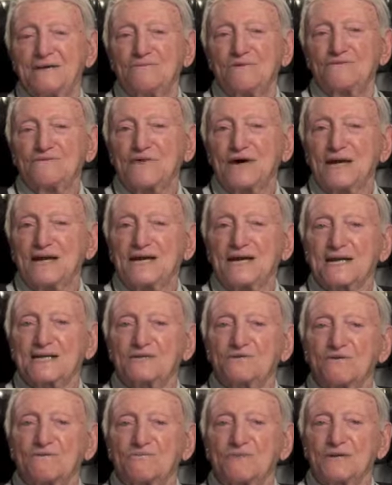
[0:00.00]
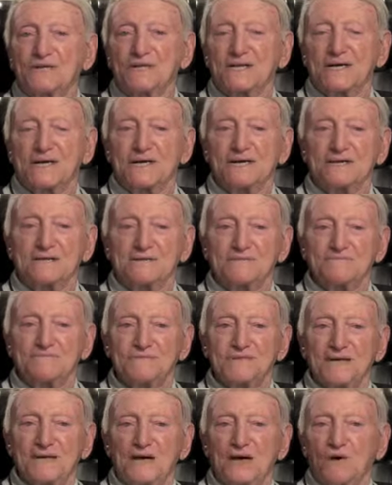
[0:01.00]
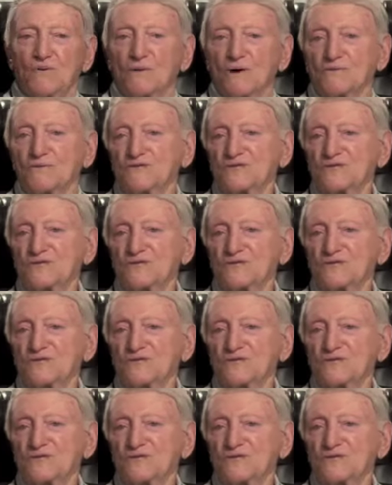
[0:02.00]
We finally get to a building where